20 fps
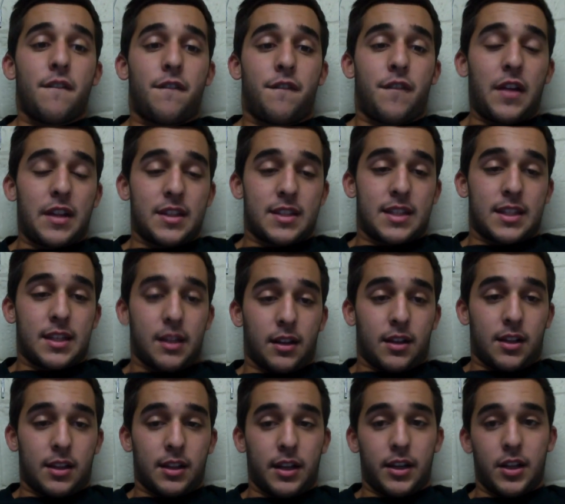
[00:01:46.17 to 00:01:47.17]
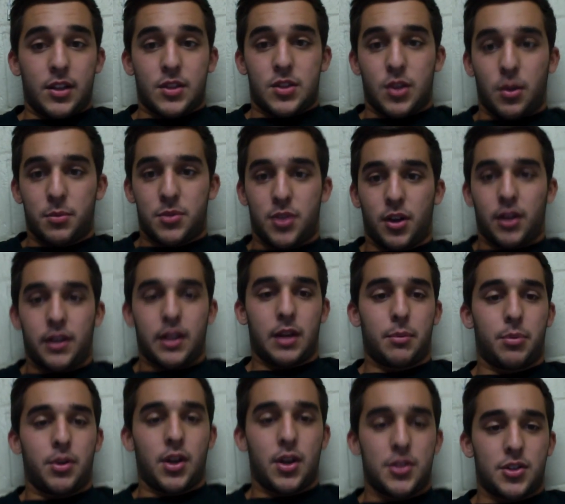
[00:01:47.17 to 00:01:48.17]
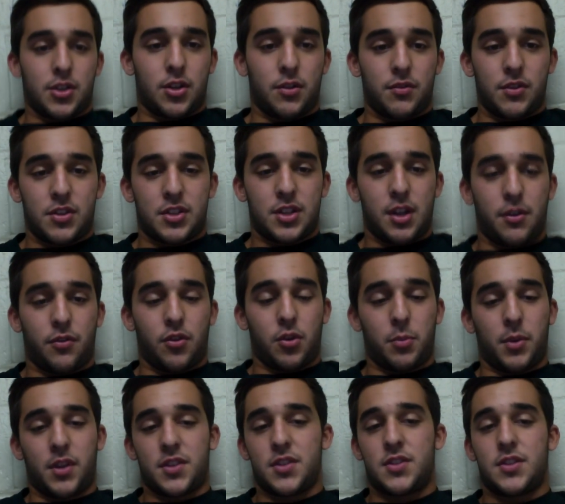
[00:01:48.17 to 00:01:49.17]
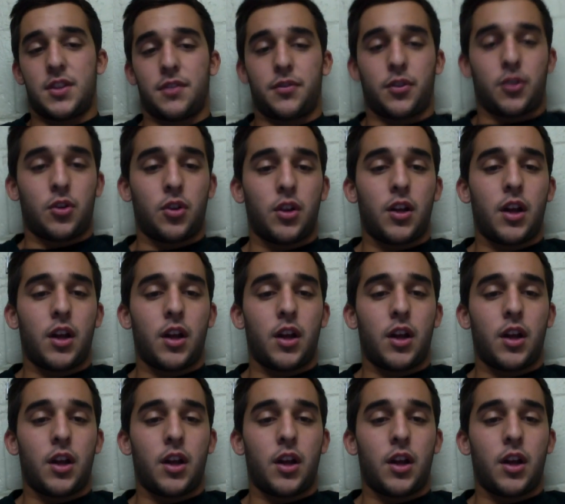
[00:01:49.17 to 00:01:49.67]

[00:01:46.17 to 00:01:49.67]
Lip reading: phencyclidine. So I'm sorry that I'm pronouncing all of this stuff wrong because it's difficult.